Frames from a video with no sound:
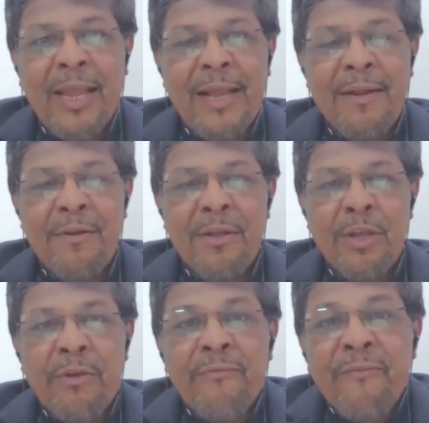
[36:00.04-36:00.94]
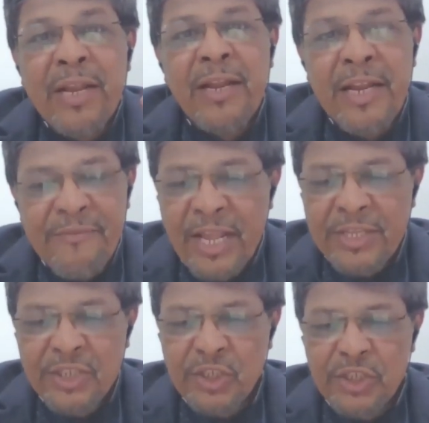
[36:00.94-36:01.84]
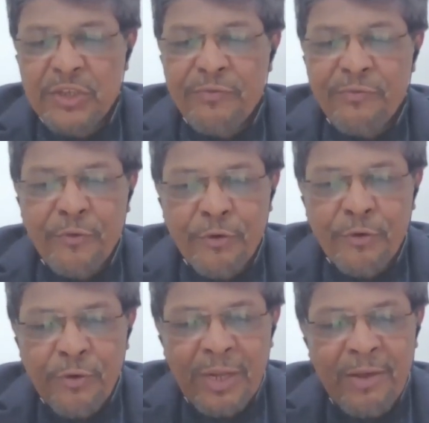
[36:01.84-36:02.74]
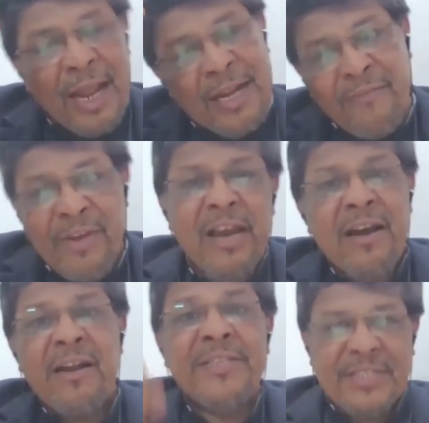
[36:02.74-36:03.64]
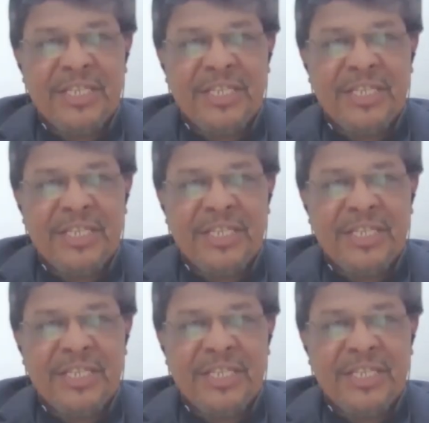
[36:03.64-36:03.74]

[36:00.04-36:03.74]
can very leverage for at a very early